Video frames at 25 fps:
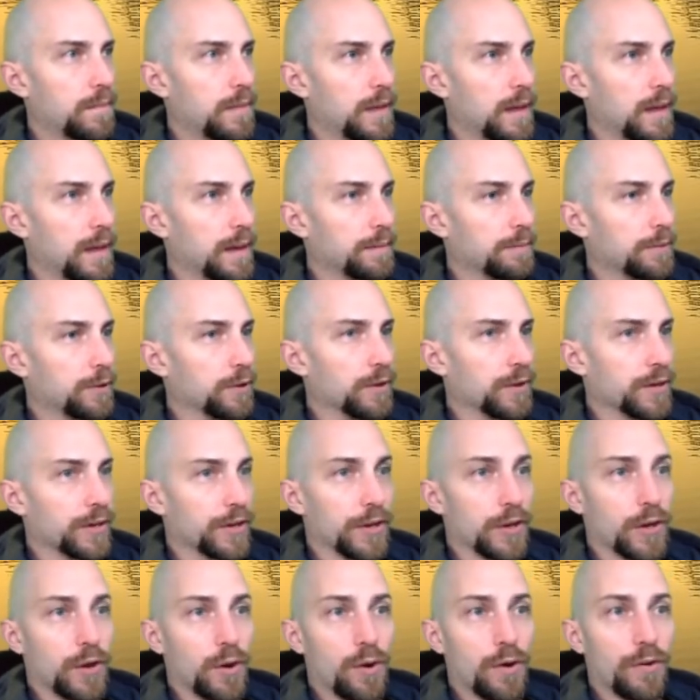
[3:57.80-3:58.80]
I'm going
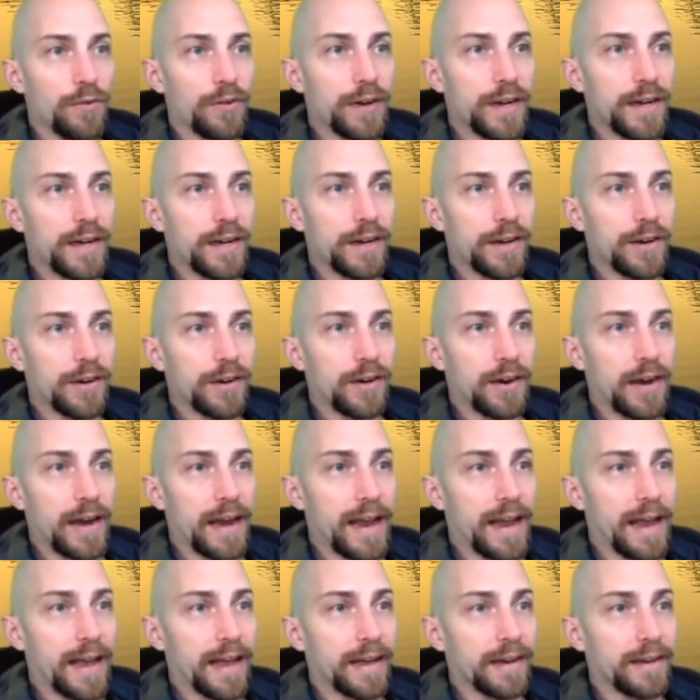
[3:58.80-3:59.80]
to go over here
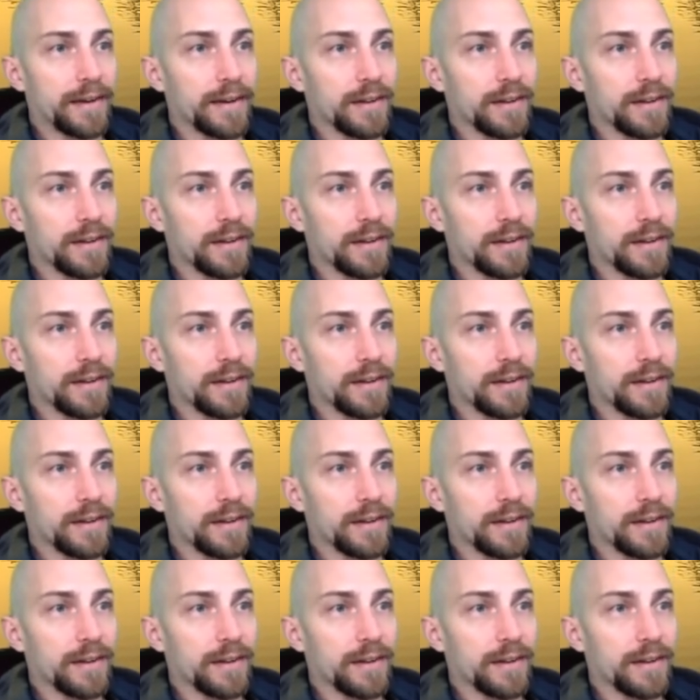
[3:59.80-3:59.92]
and